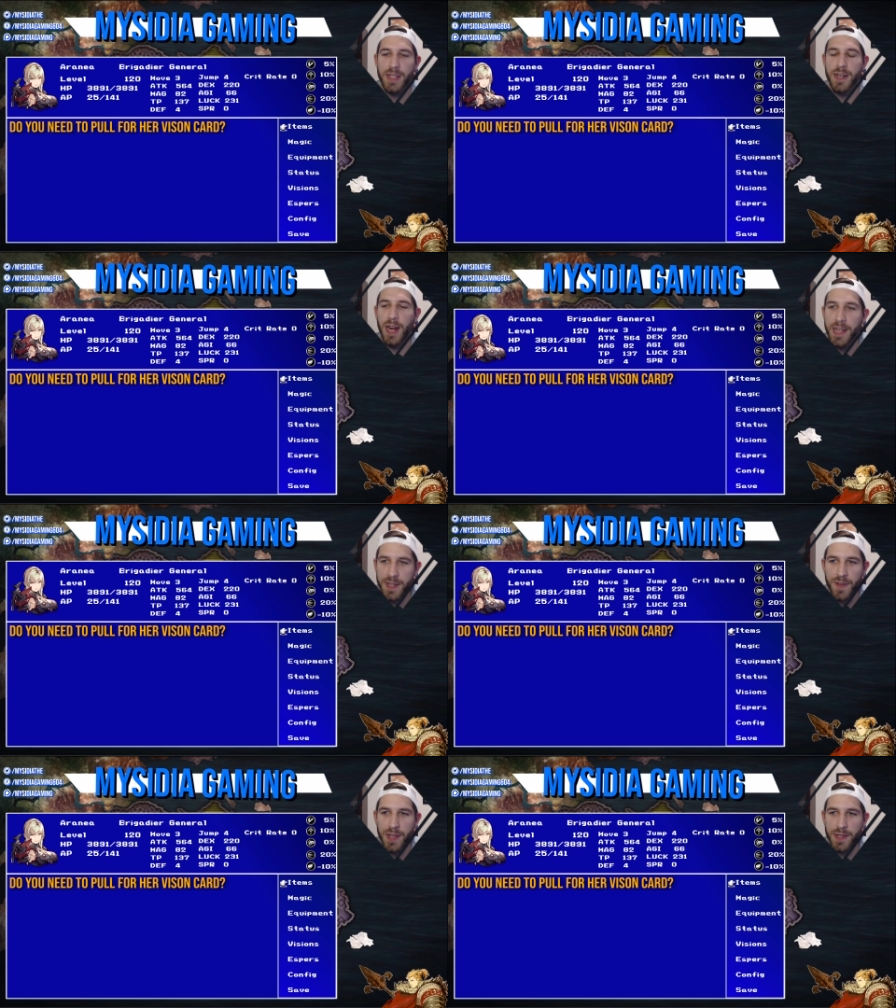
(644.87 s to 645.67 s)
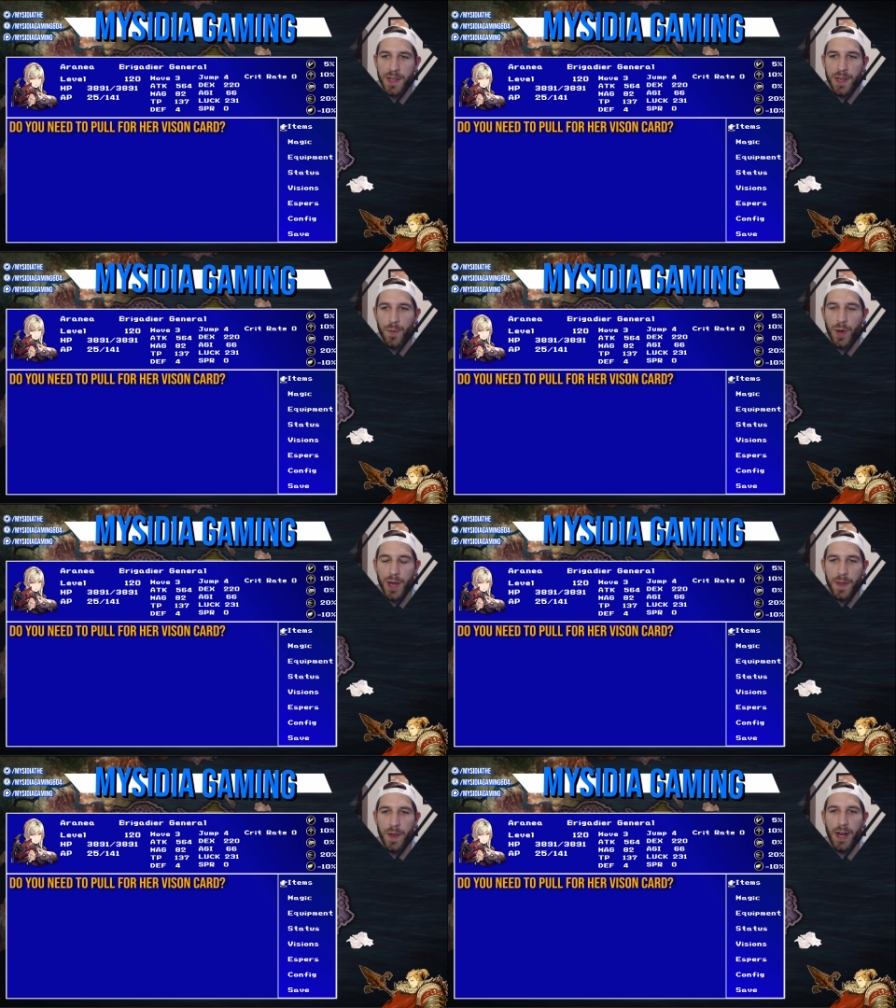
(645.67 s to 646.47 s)
It's an Ice VC
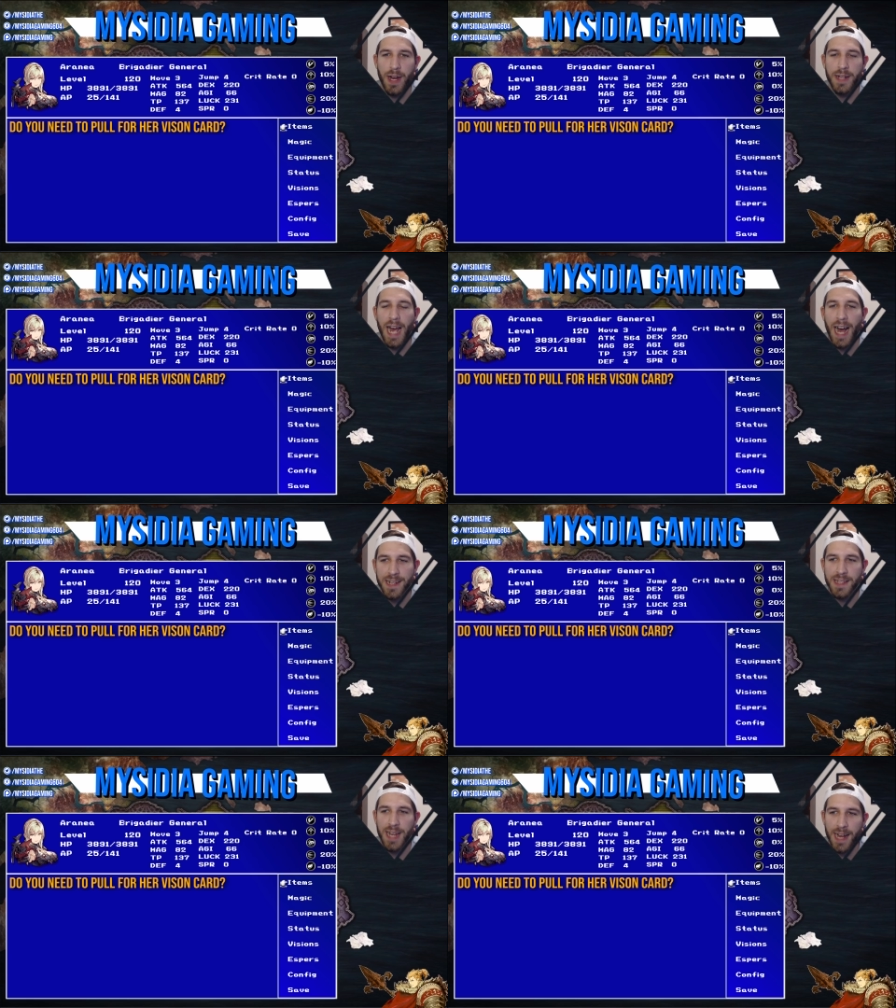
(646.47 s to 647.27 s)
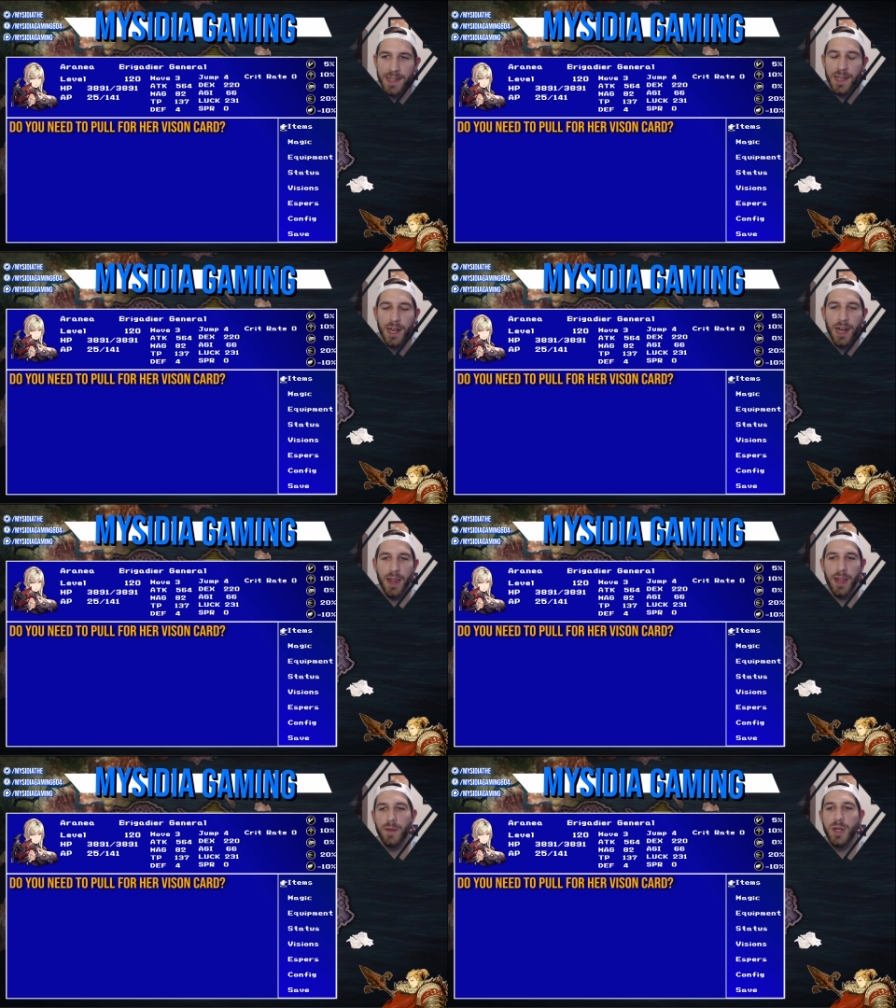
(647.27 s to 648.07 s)
with attack stats,
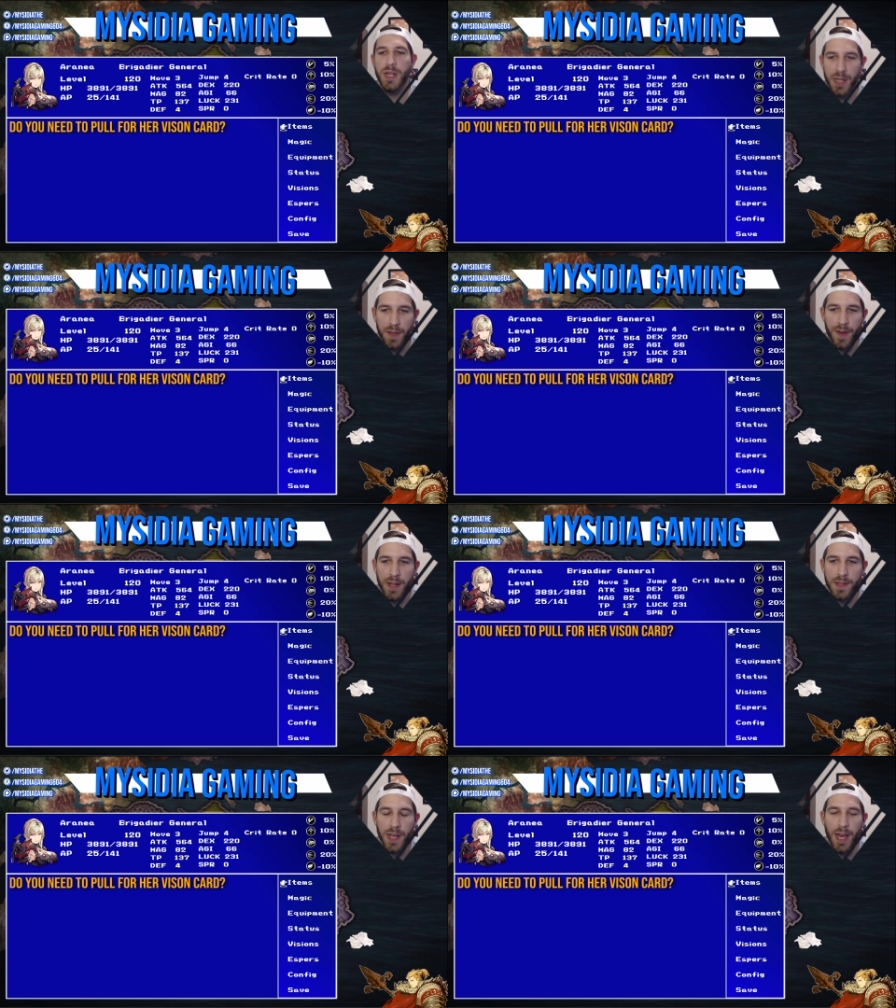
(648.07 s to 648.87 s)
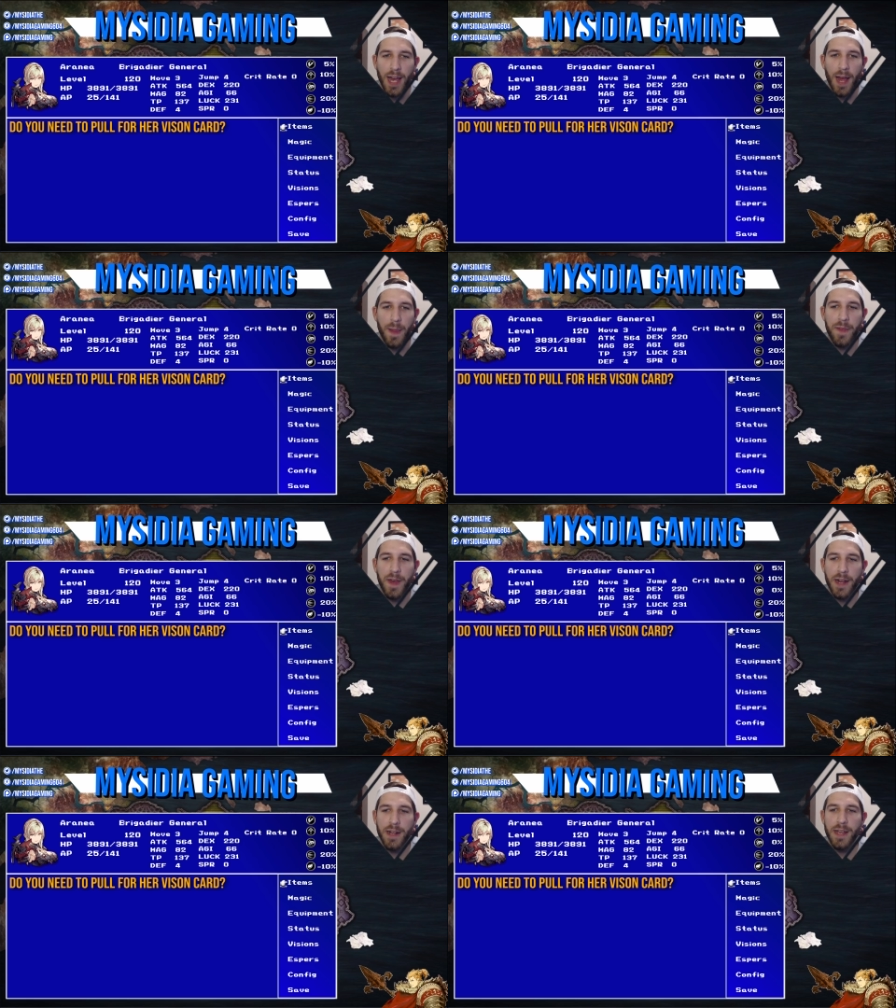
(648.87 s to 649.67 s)
a little bit of defense, and
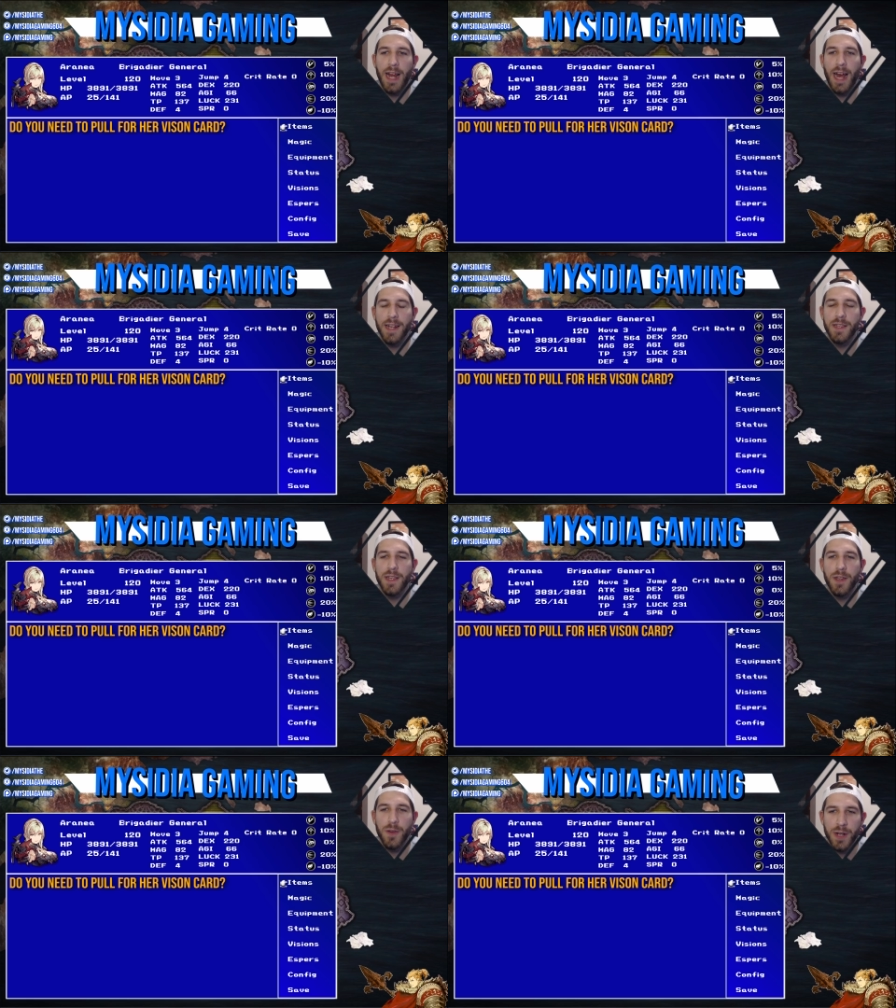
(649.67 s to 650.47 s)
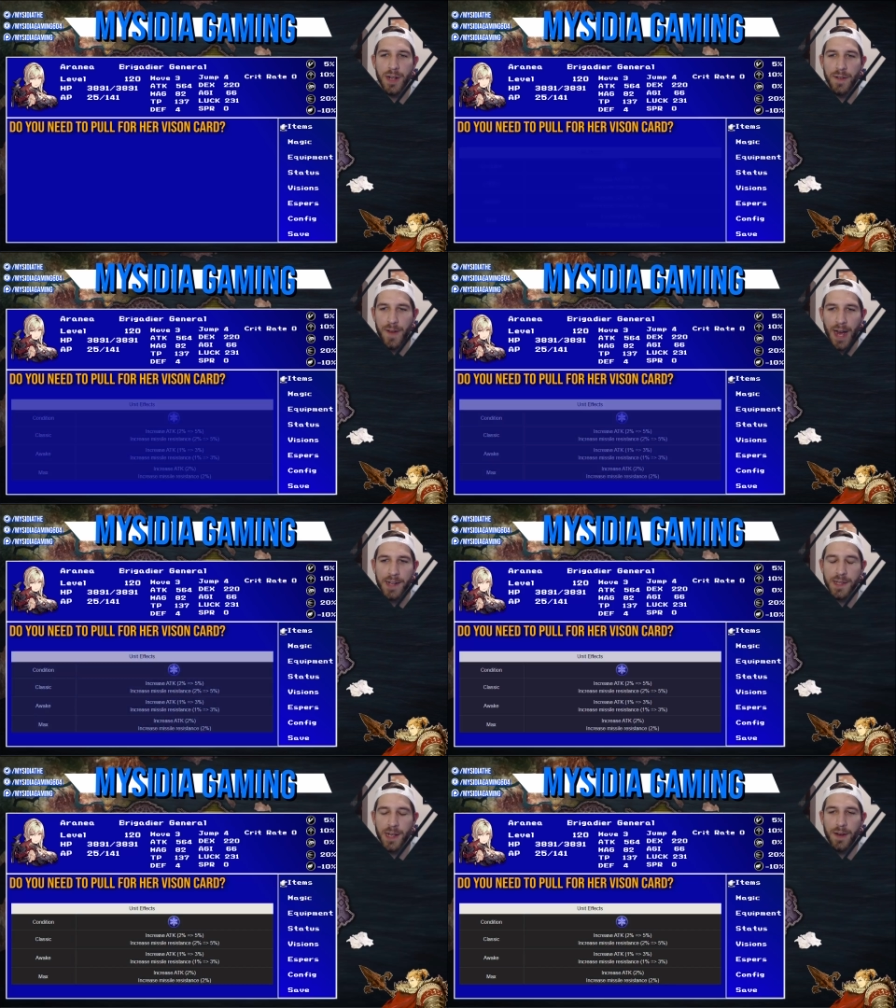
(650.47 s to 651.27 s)
then it has the unit
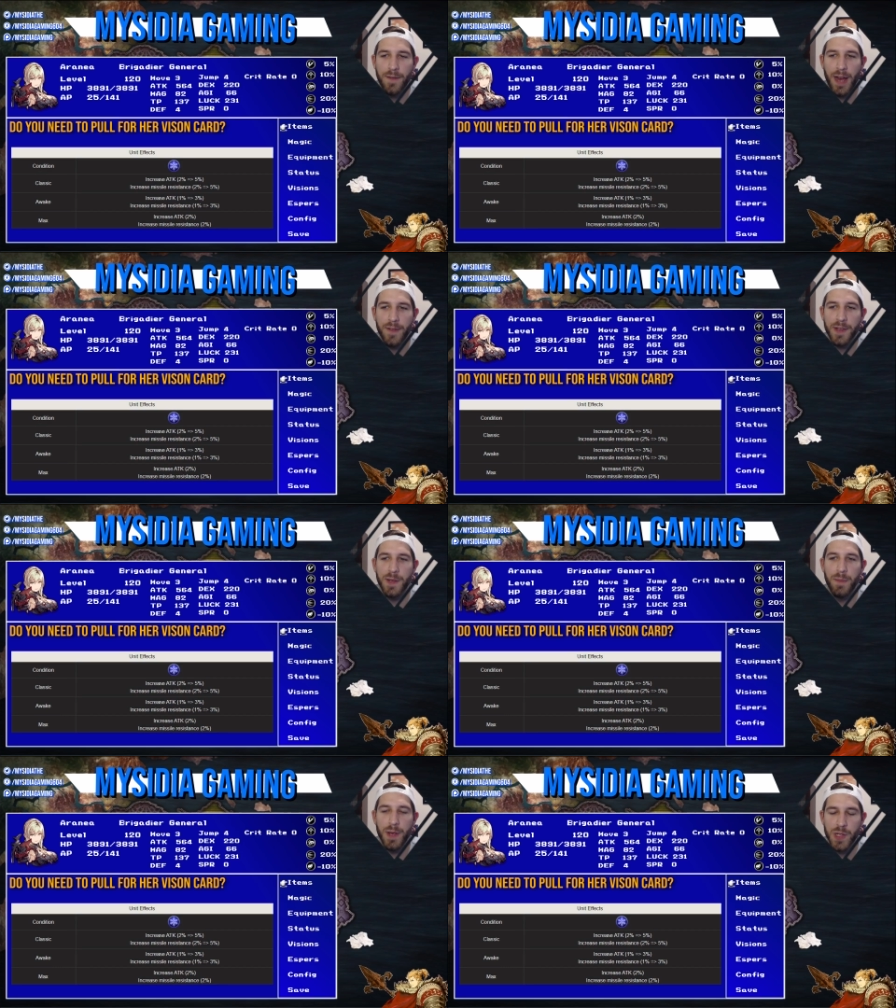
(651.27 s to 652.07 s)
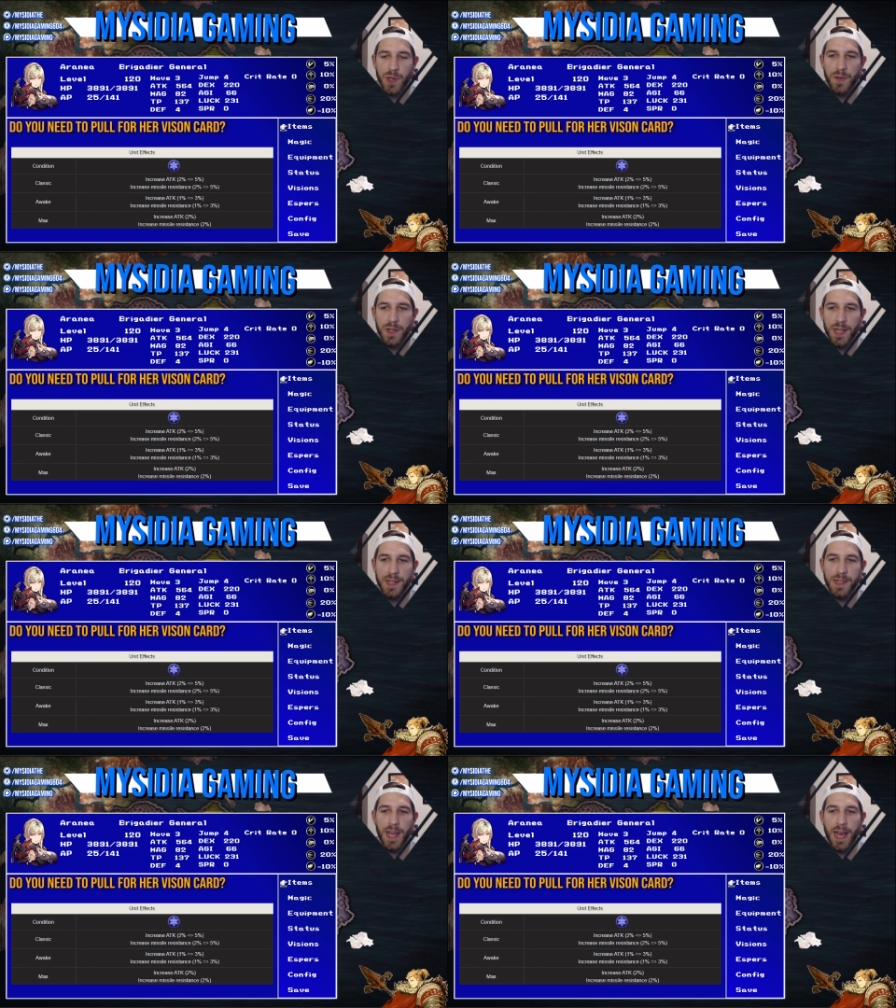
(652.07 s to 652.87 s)
effects of having some missile
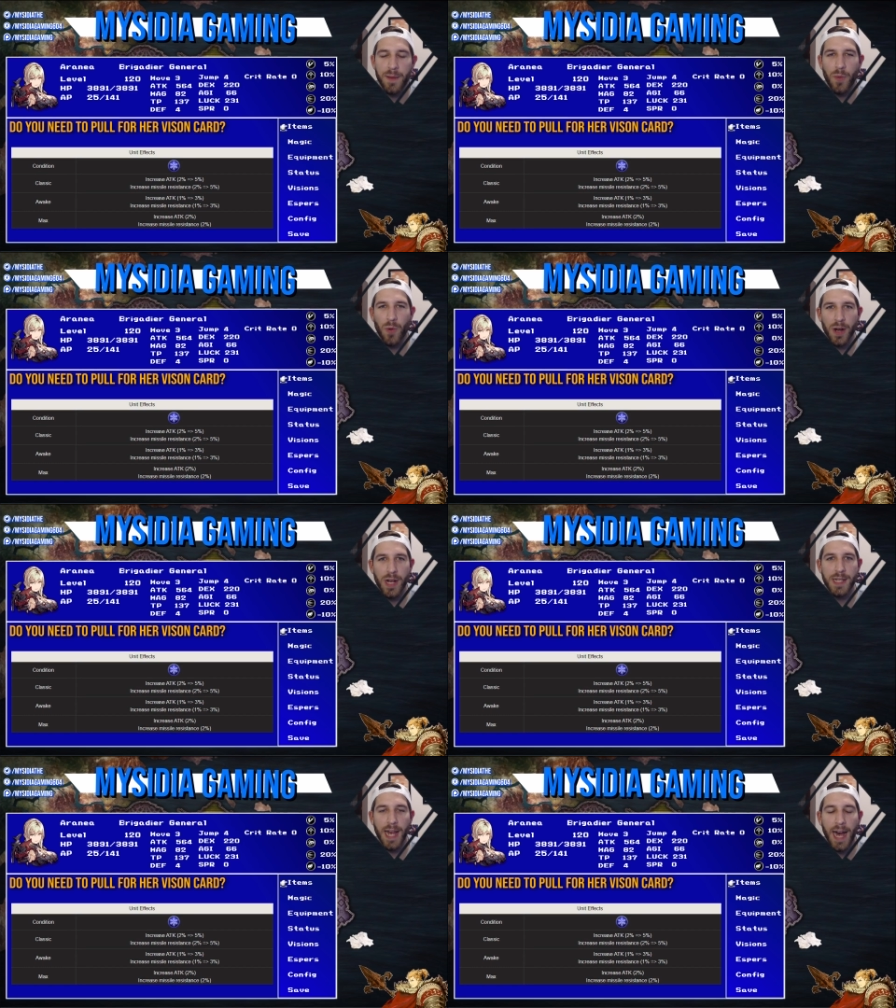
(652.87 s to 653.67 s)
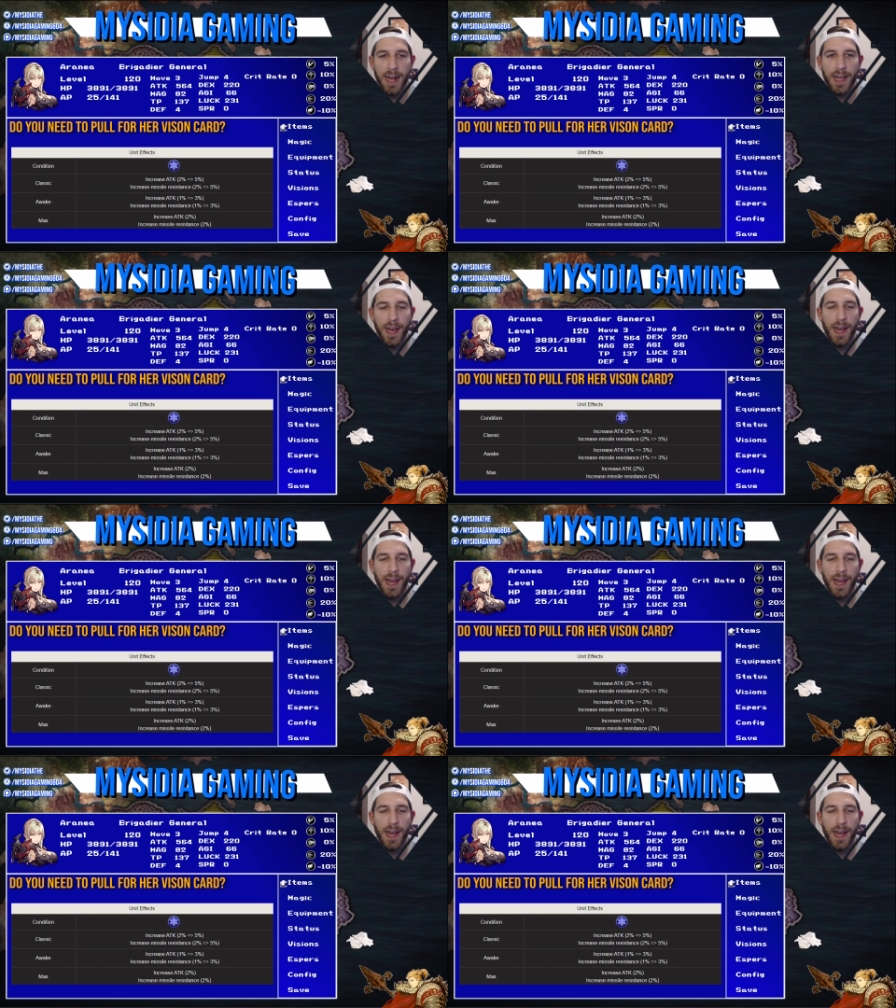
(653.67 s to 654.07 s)
resist and more attack.